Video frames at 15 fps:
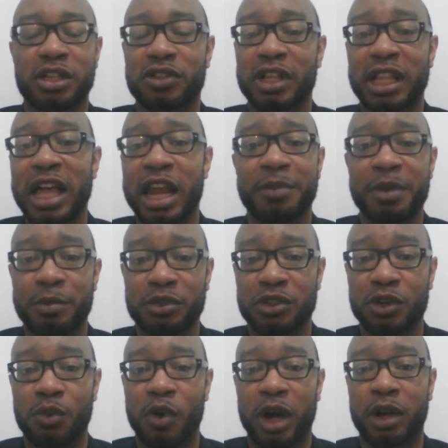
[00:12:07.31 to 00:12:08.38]
There's a lot of people
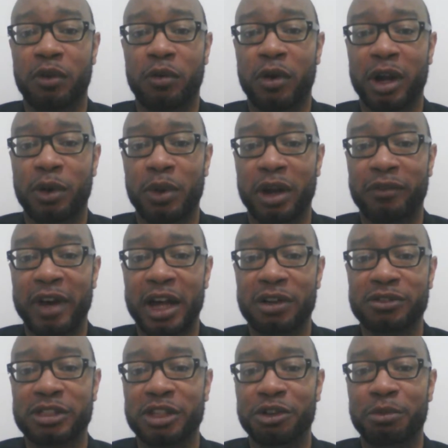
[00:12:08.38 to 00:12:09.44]
still walking
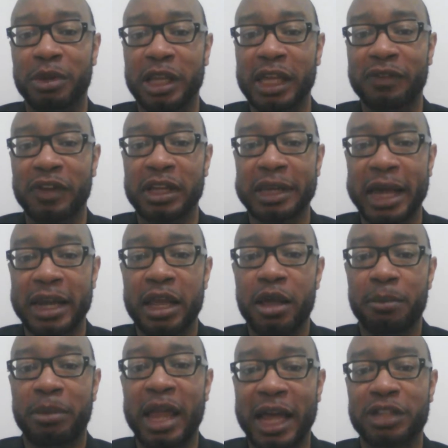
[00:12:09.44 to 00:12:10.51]
around still believing that
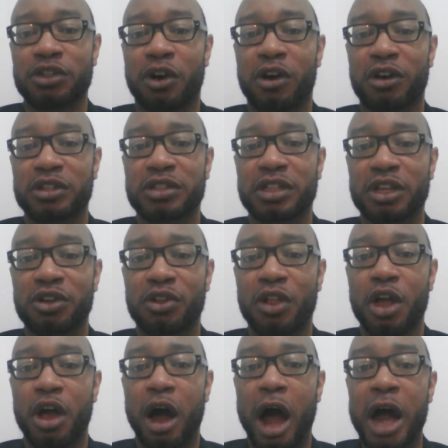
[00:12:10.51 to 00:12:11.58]
blacks are
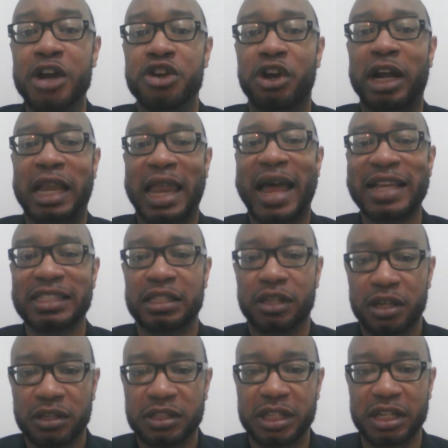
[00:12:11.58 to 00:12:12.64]
still underclass
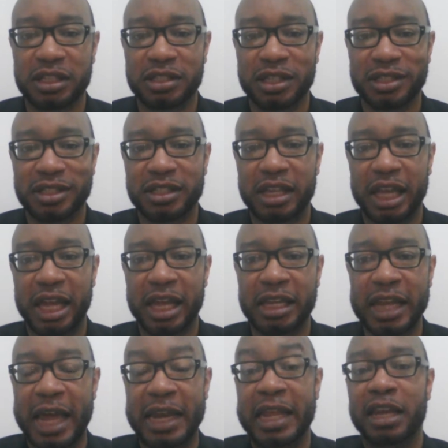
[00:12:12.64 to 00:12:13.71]
citizens,
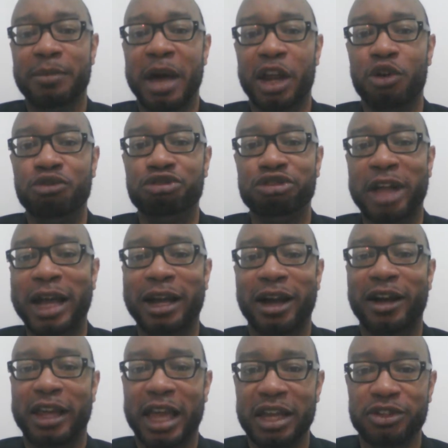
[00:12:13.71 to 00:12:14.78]
and that anybody who's not
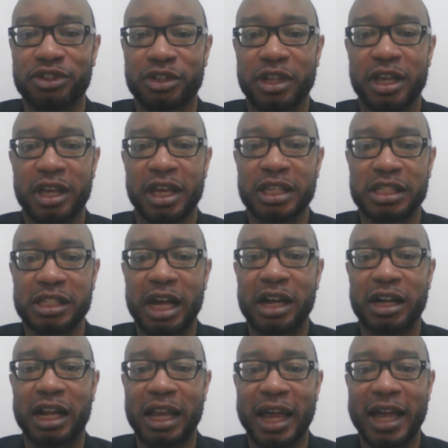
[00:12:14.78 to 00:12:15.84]
Caucasian is an
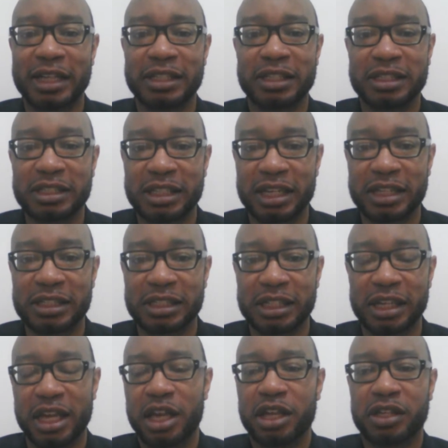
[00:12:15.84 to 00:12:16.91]
underclass
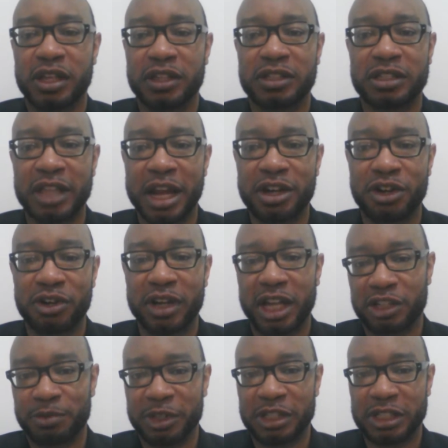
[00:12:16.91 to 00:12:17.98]
citizen. The standard
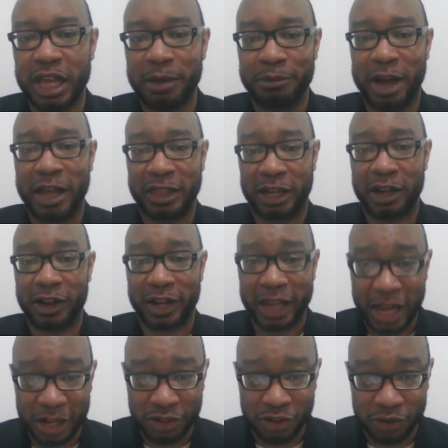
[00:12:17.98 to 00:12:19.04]
has been set by the
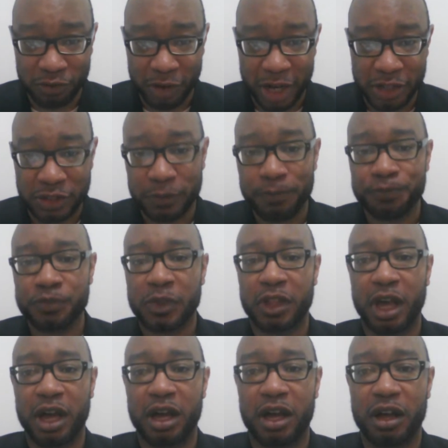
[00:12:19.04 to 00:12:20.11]
Caucasian race
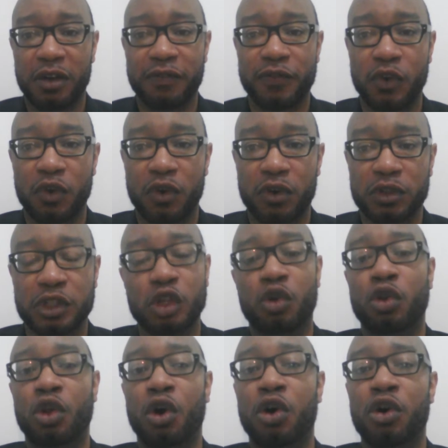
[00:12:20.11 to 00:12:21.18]
for so
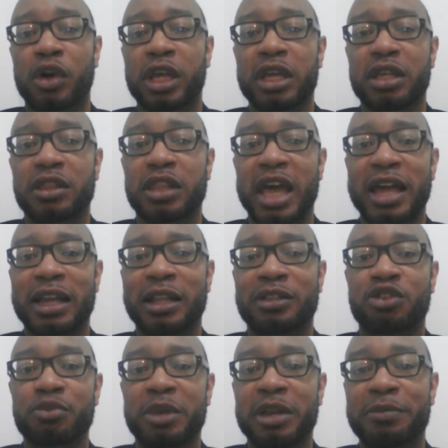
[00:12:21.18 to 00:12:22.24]
long
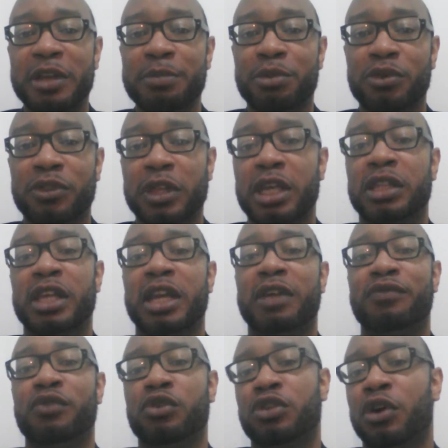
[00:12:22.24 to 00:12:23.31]
that too many people think that
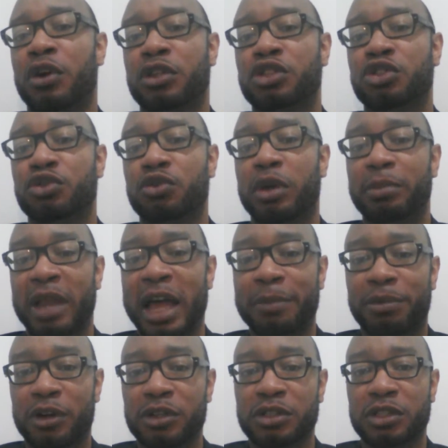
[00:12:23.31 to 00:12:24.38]
if you talk to a
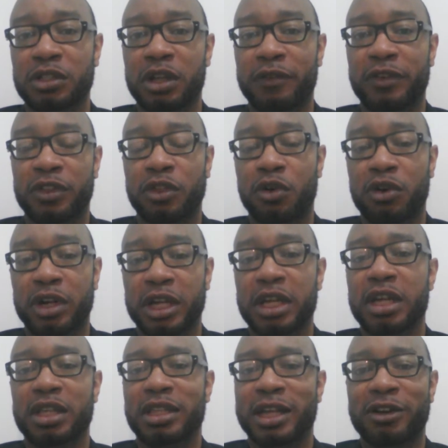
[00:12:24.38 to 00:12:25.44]
black person of authority,
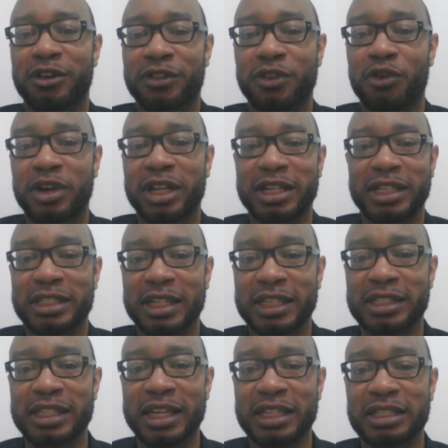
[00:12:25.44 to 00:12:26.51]
their authority doesn't
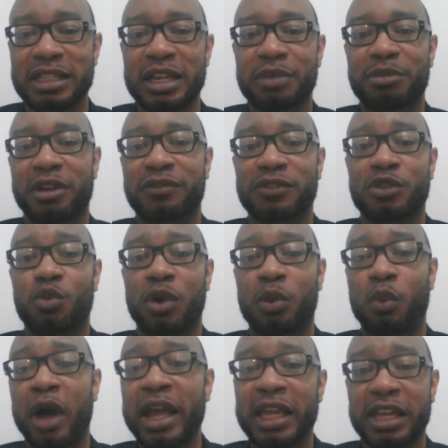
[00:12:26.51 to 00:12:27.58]
exist. But if
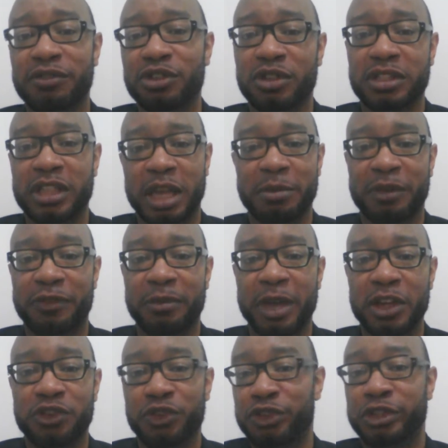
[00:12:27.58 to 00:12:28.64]
someone white gives you the same
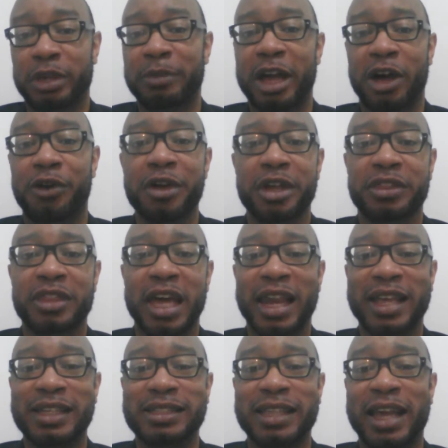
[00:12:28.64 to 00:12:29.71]
information, somehow that
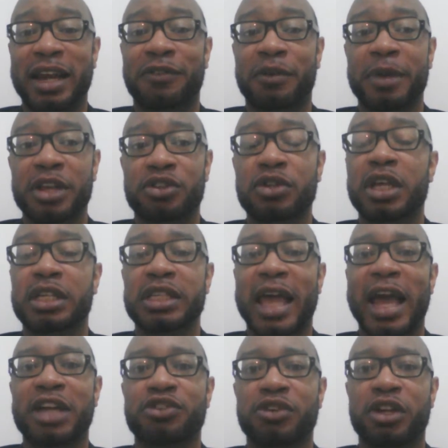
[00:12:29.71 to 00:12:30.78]
information is
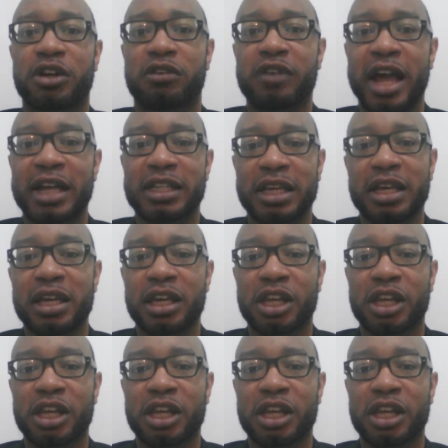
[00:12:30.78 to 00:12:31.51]
actually correct.